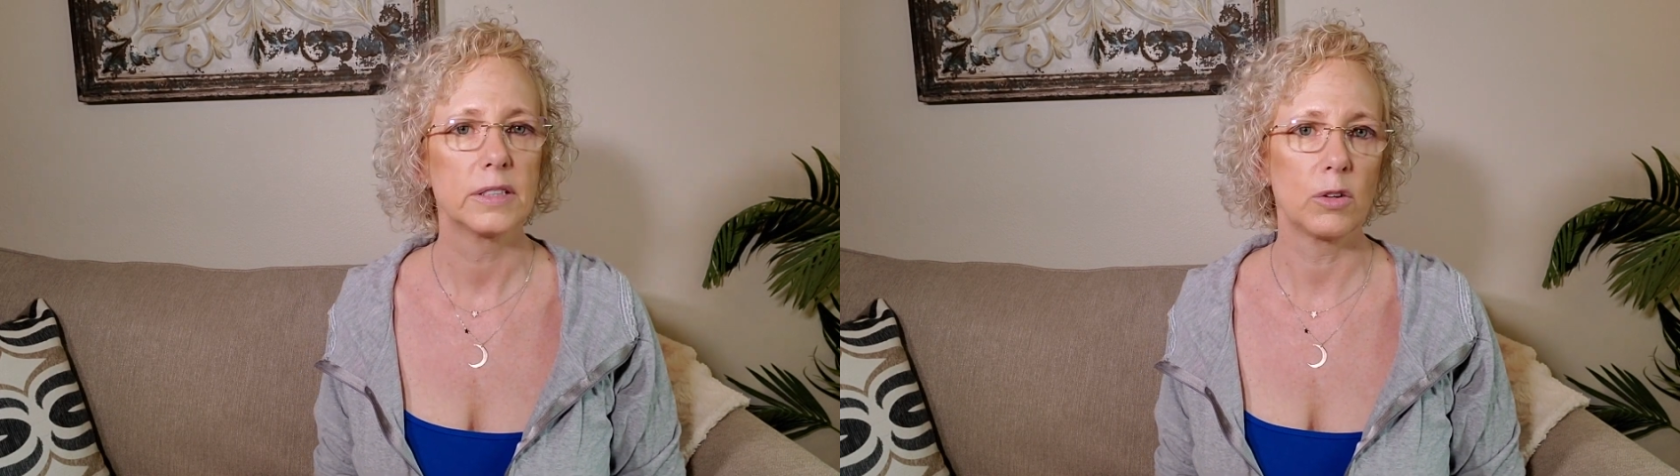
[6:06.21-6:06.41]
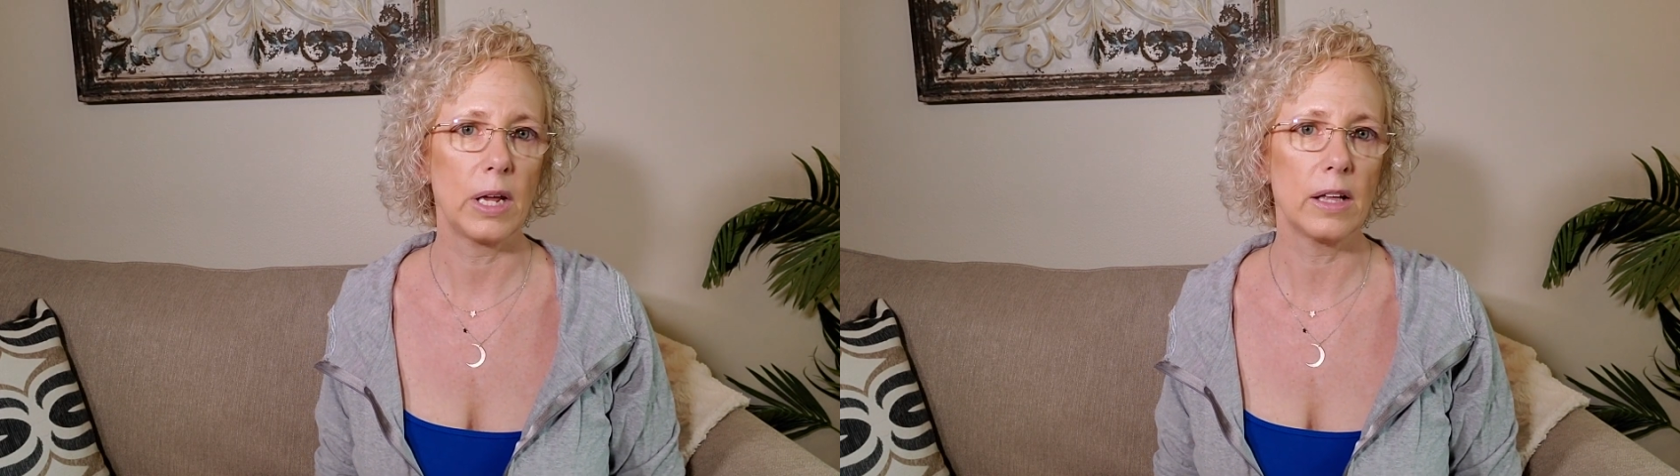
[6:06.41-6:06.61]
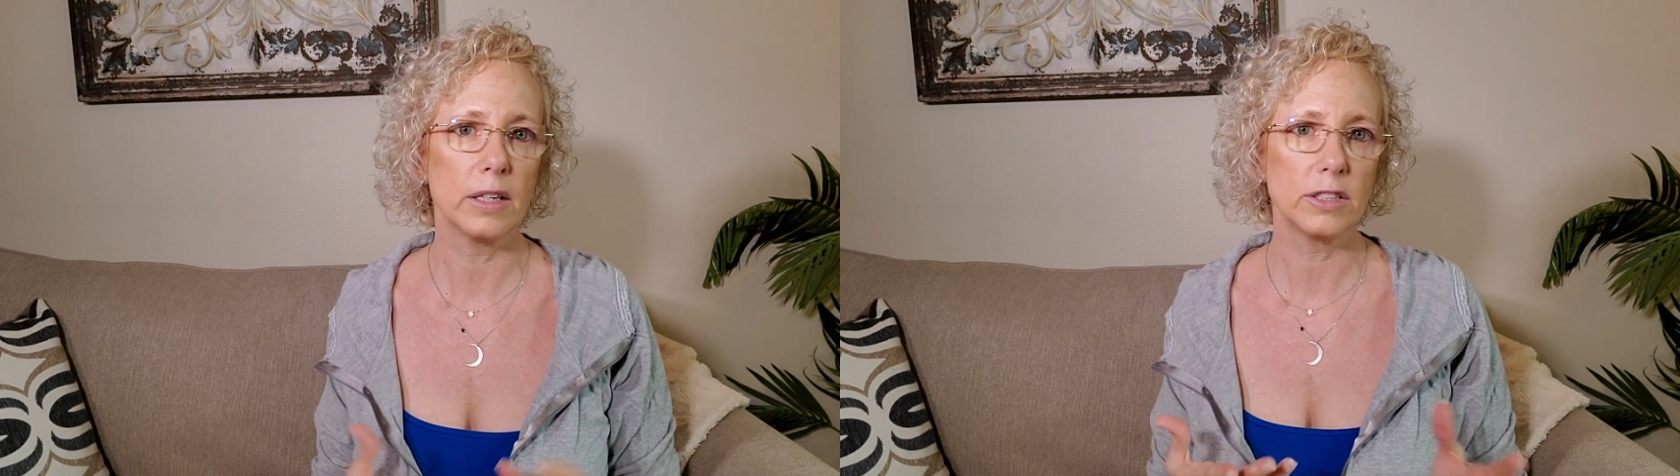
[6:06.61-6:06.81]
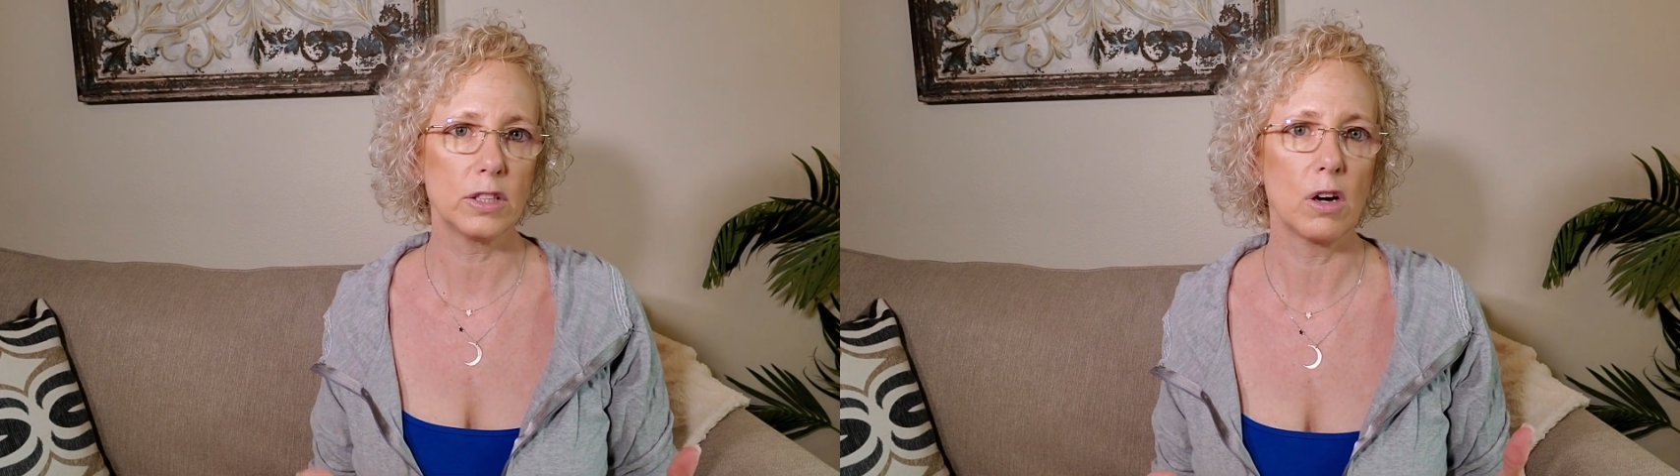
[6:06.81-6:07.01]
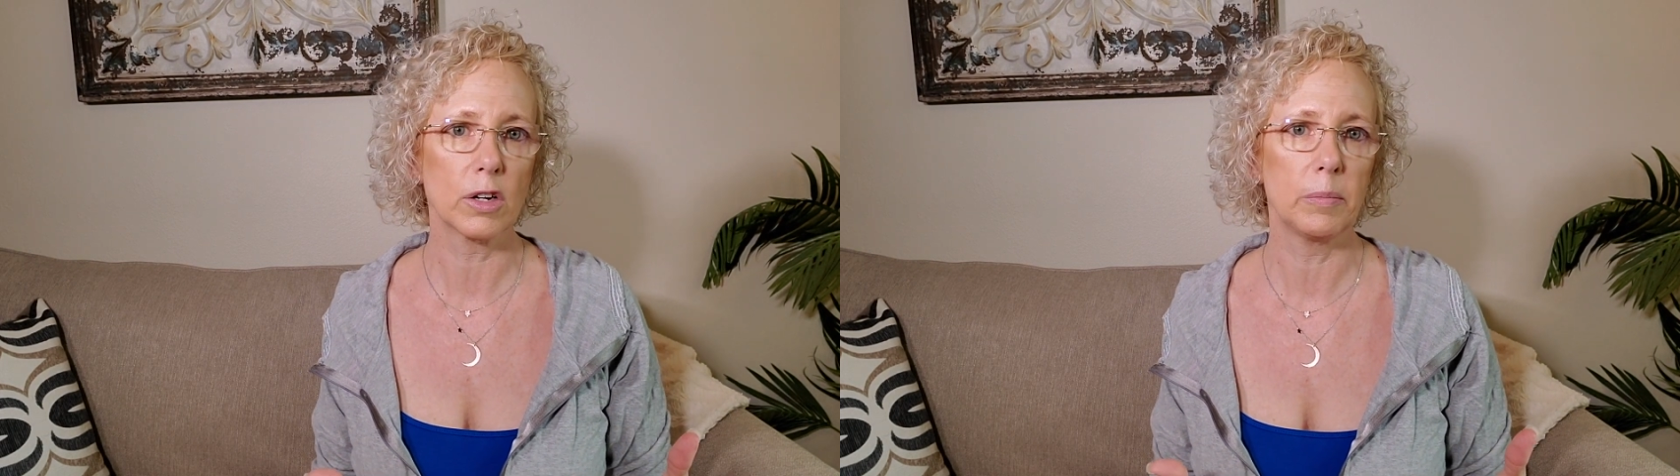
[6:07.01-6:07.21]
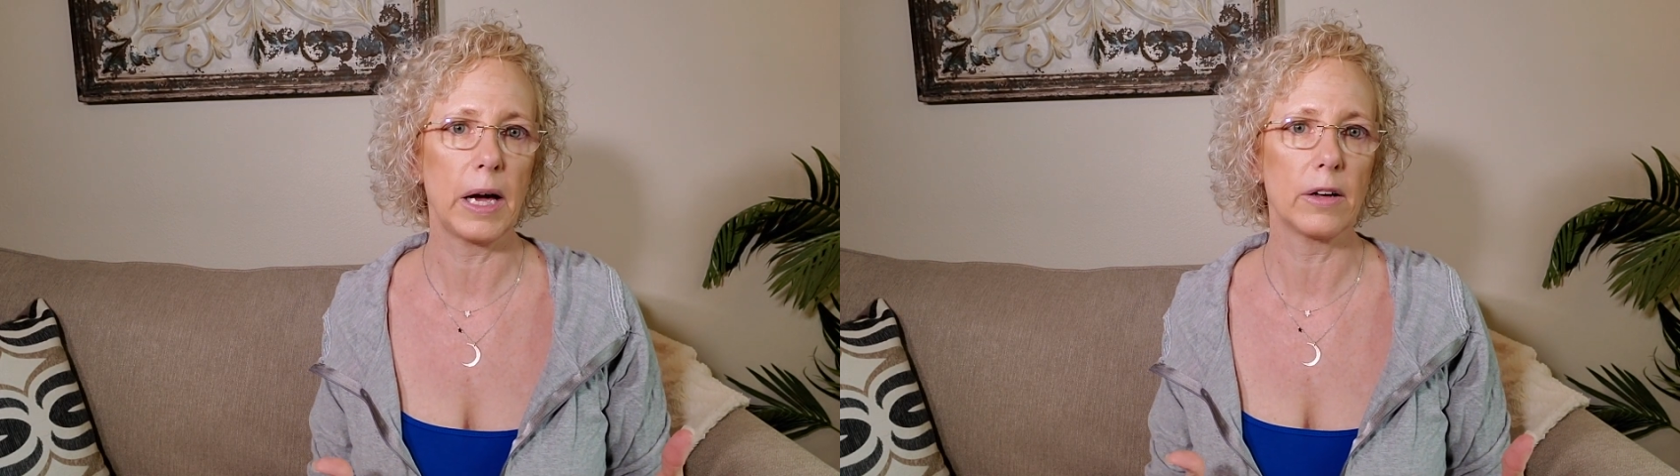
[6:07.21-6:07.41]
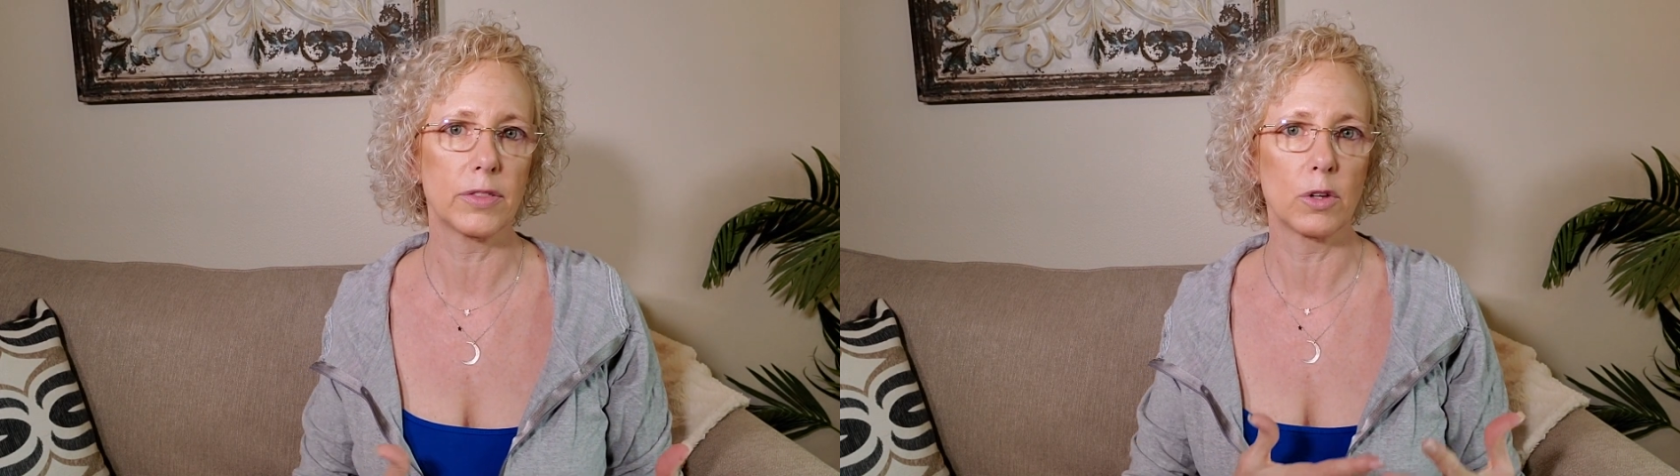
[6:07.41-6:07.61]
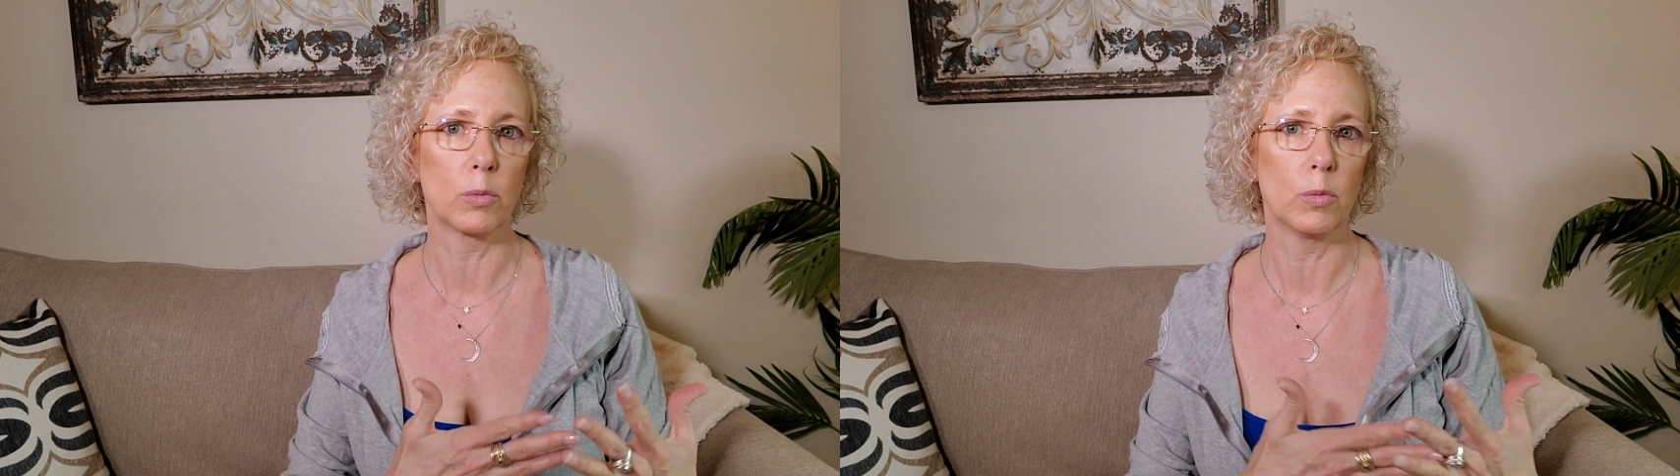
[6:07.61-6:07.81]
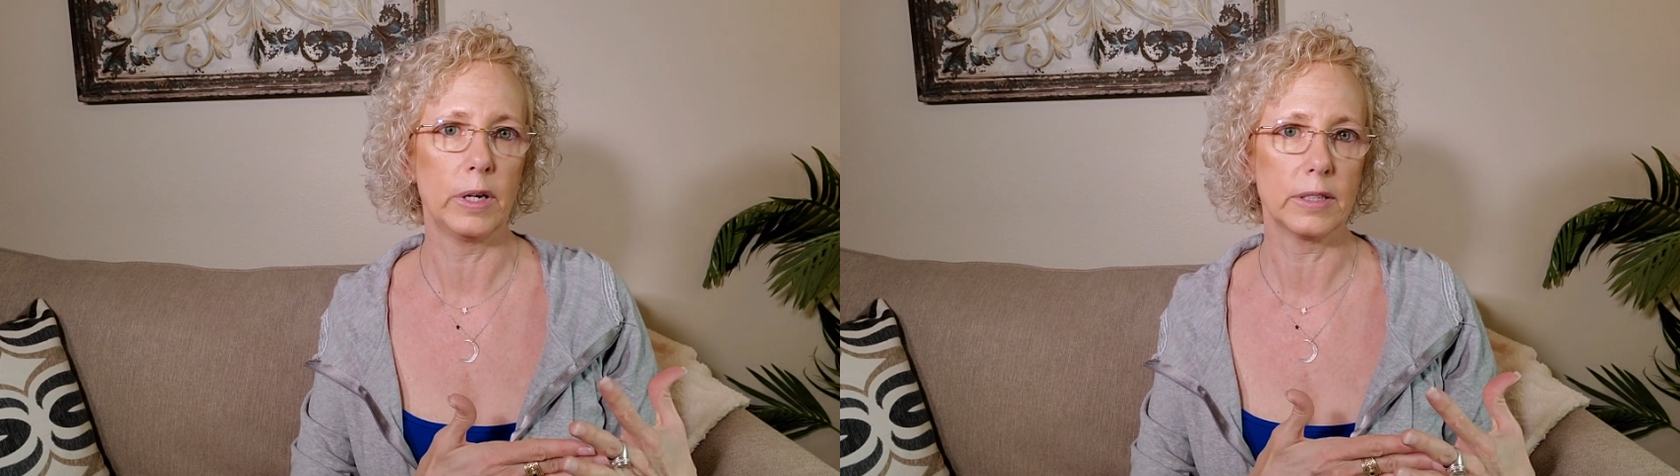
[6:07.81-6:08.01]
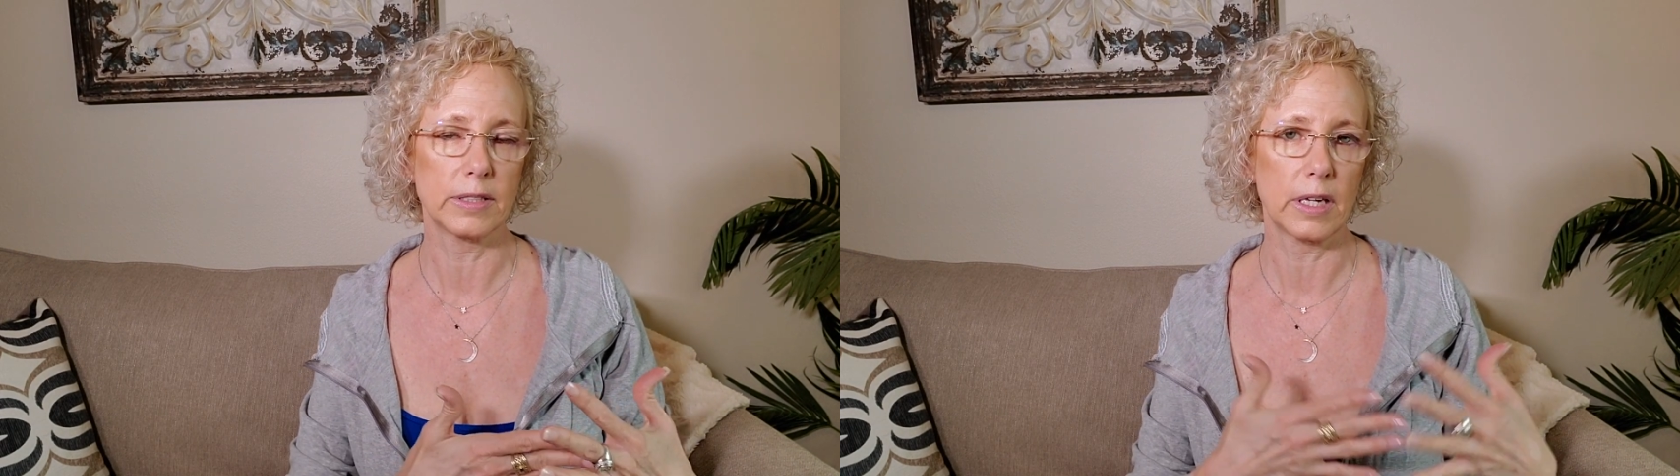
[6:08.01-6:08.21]
So now let's talk about the
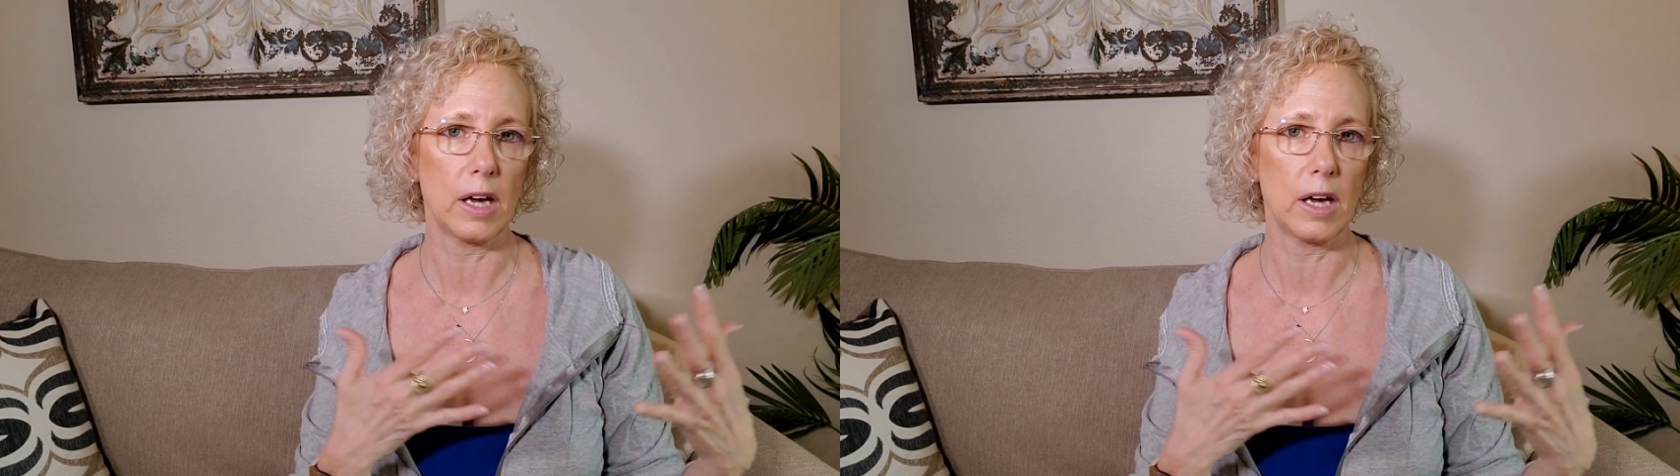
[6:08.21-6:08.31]
risk